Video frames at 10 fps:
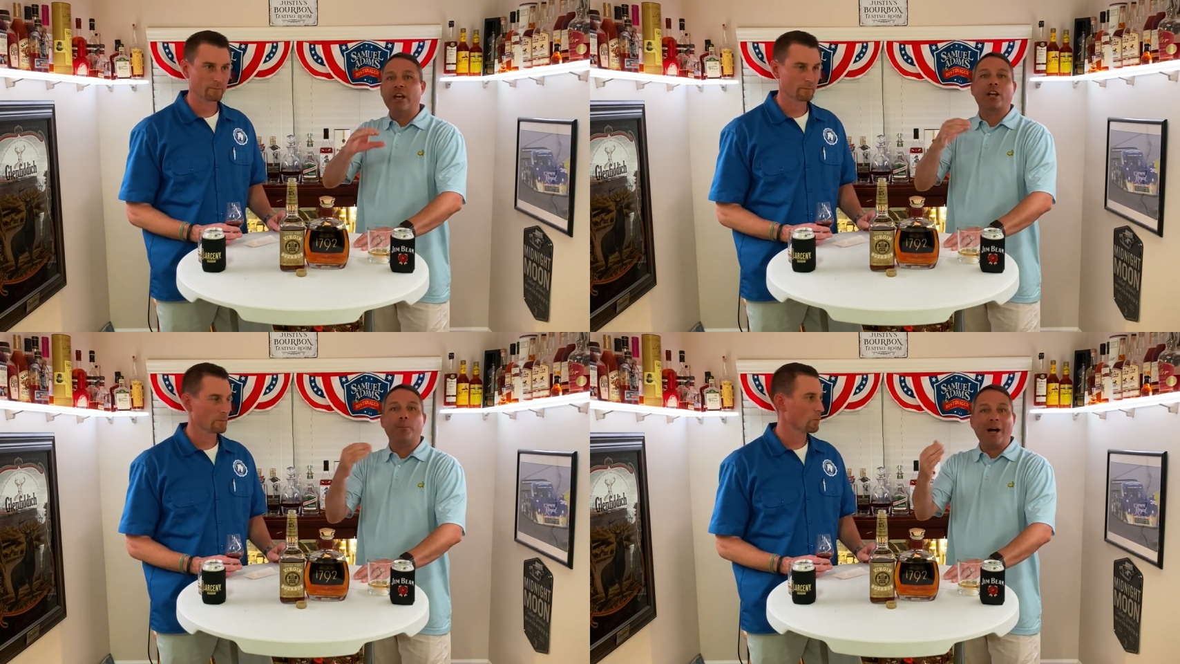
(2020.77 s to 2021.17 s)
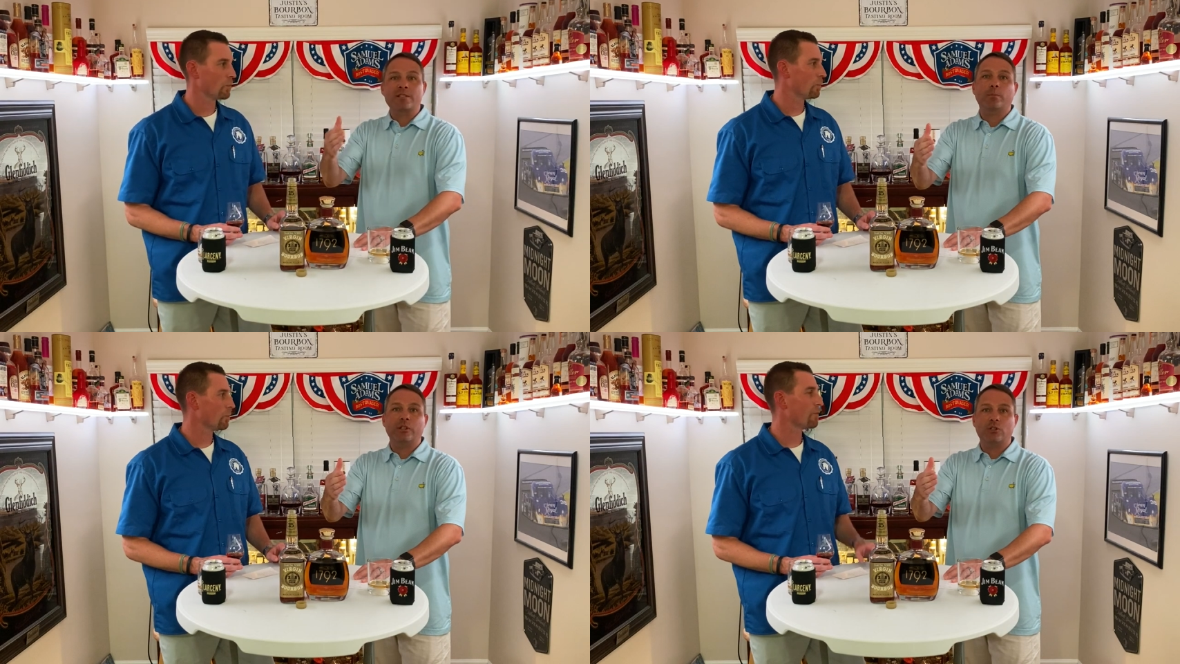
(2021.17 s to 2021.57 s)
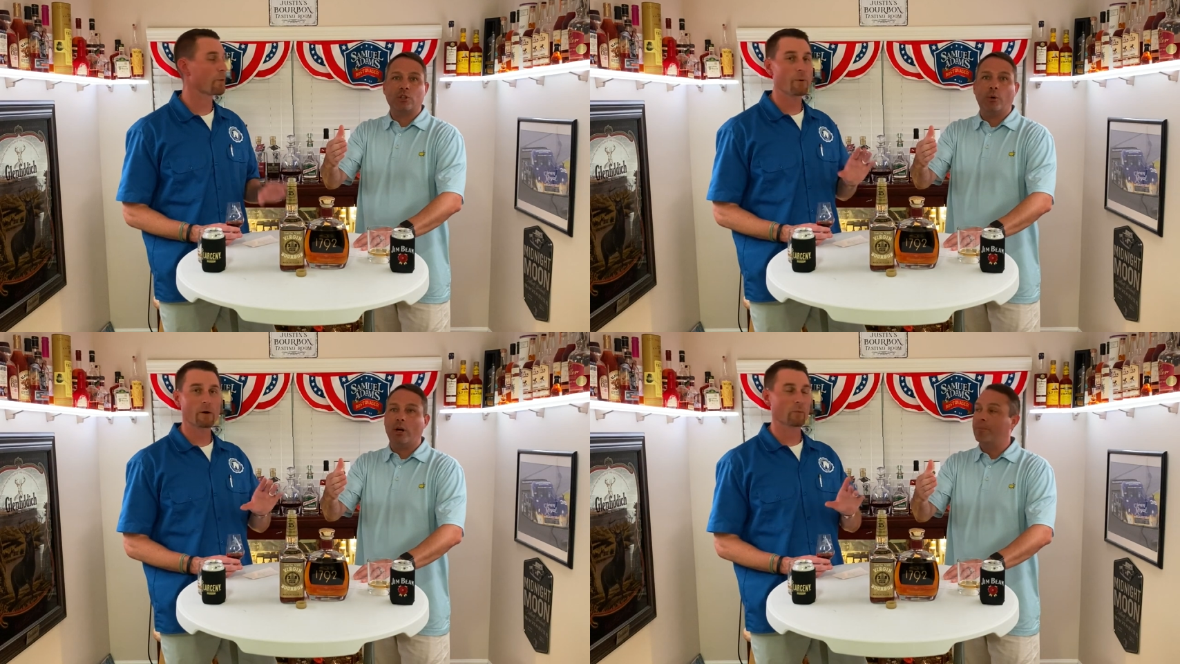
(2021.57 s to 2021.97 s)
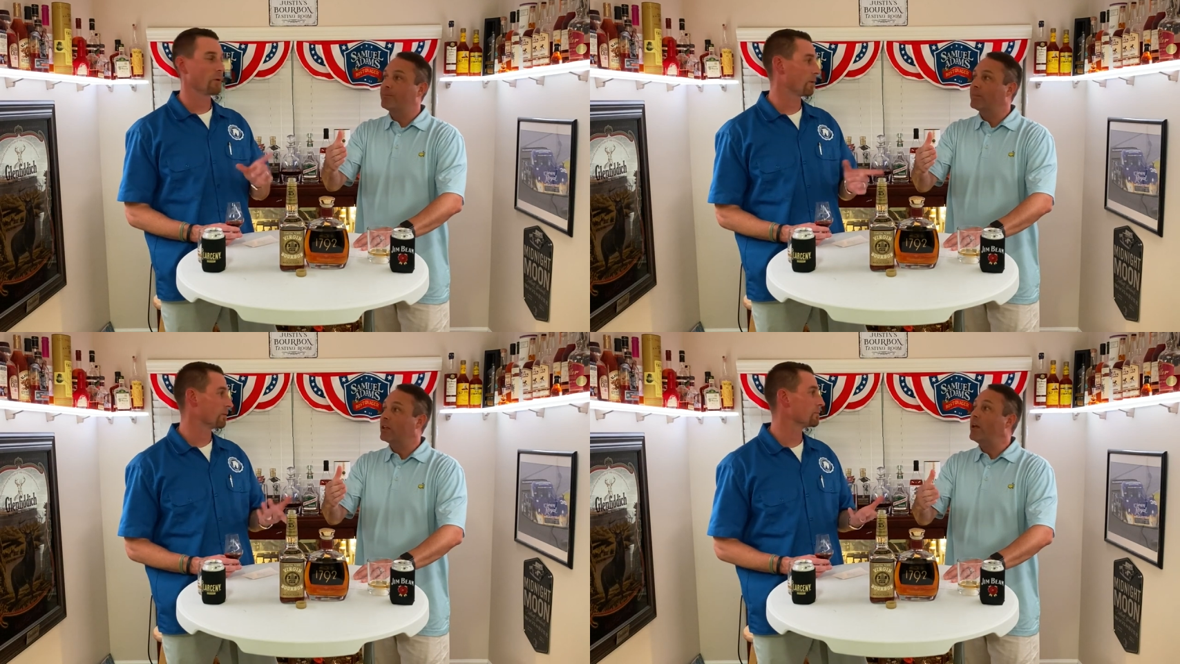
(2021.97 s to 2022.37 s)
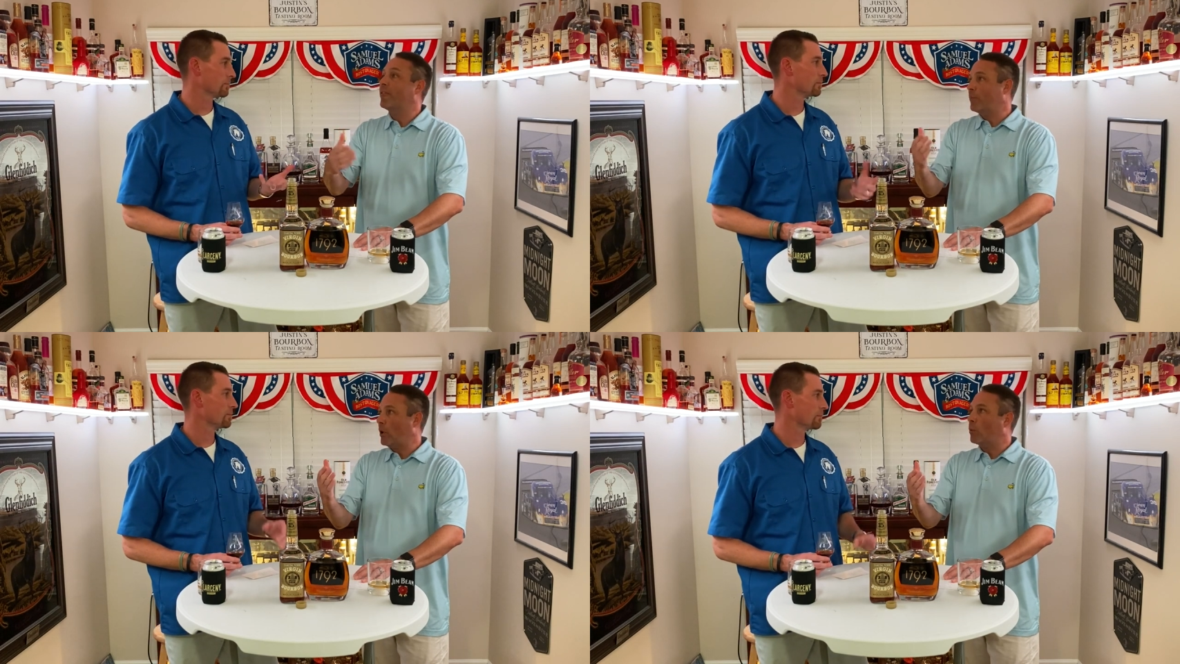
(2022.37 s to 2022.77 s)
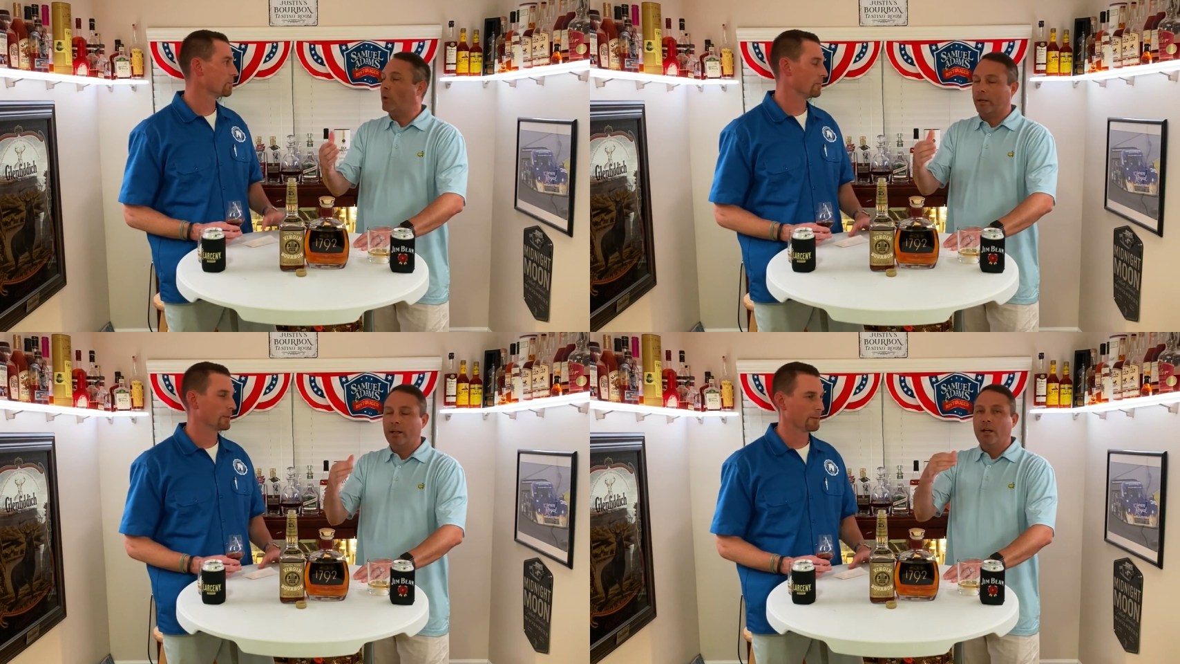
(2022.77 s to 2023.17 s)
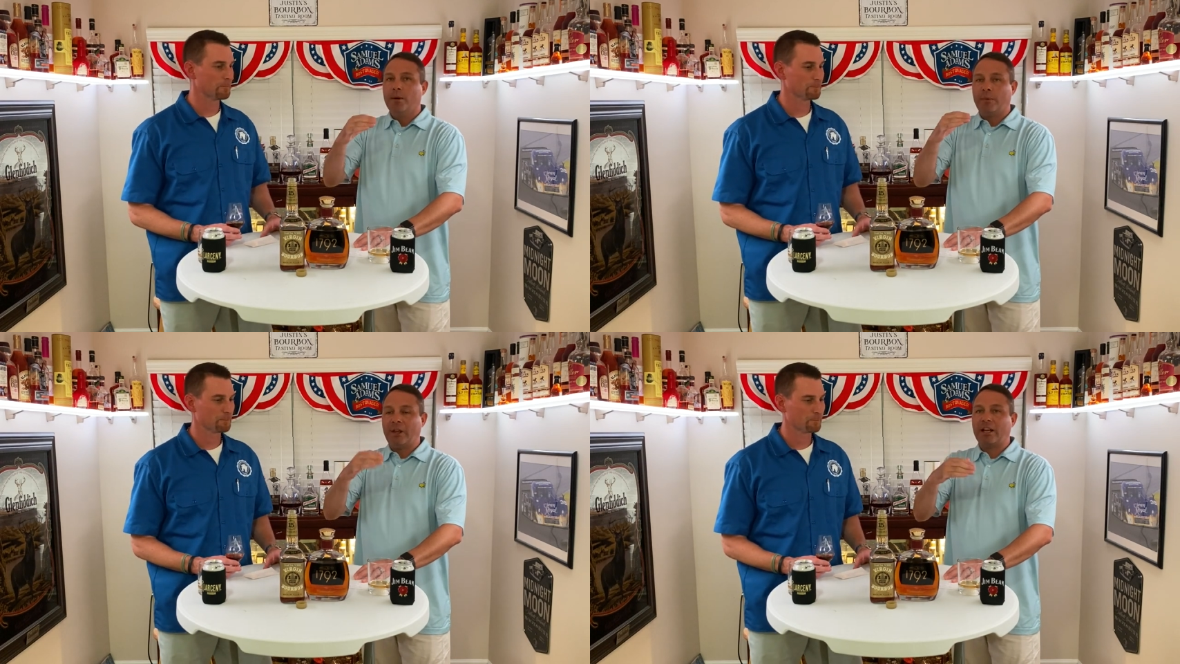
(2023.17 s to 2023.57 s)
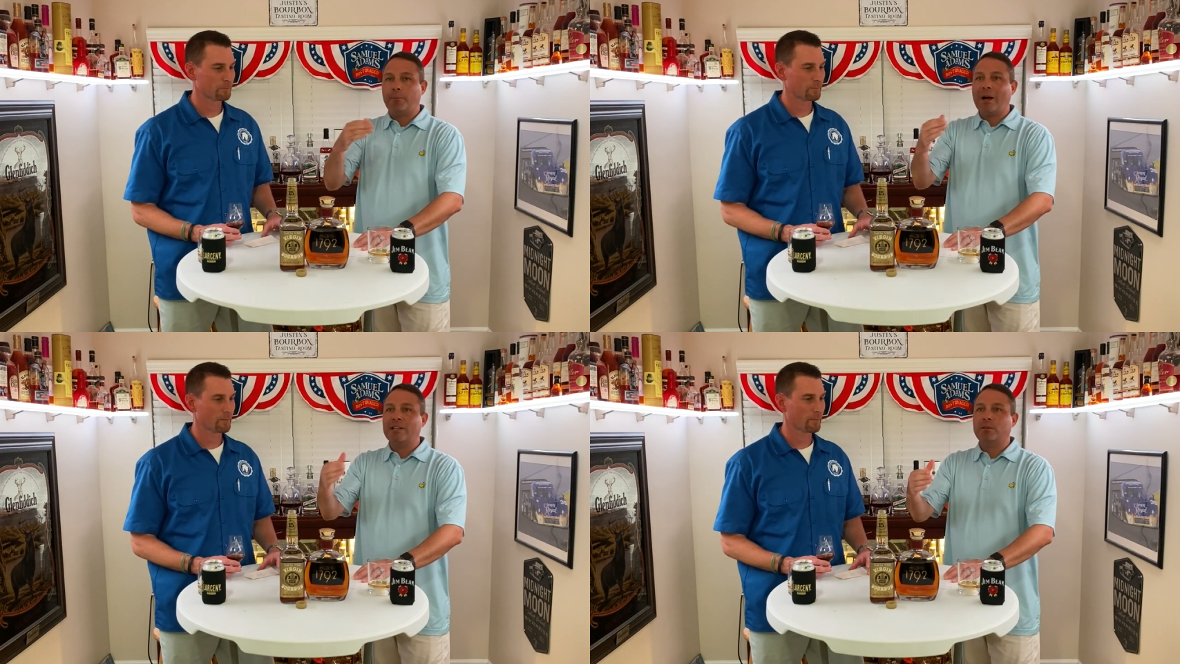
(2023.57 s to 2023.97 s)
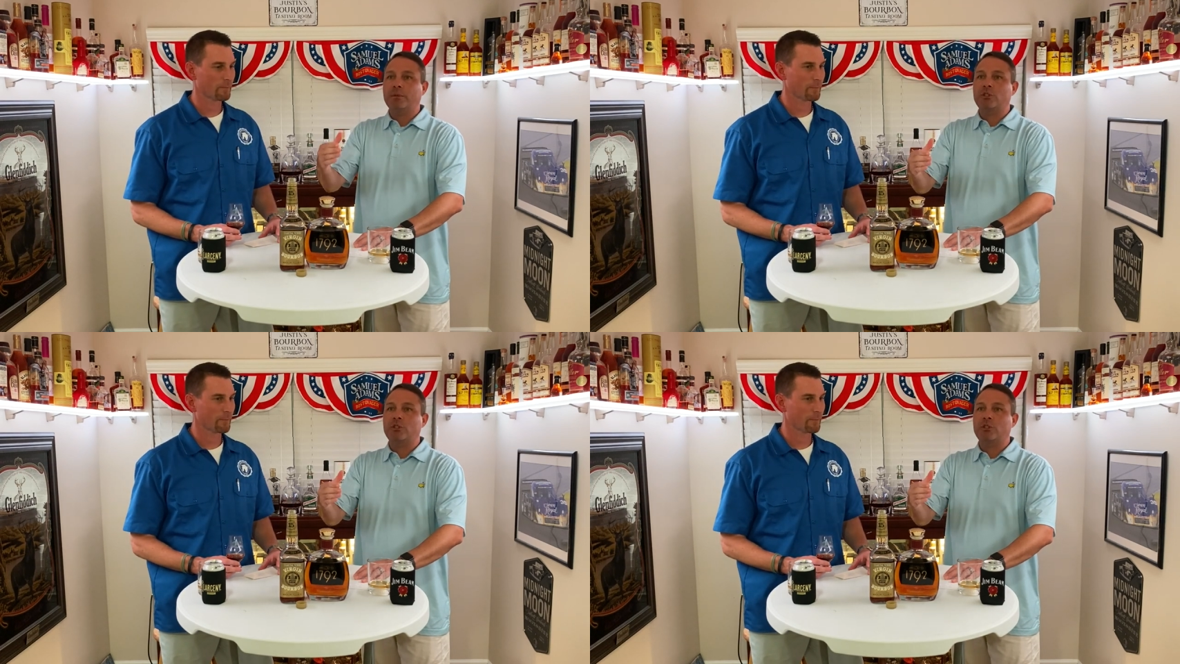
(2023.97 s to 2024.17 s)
Speaker 1: that could possibly well, show for part up, one. Yeah, for part one. Yeah. But that could possibly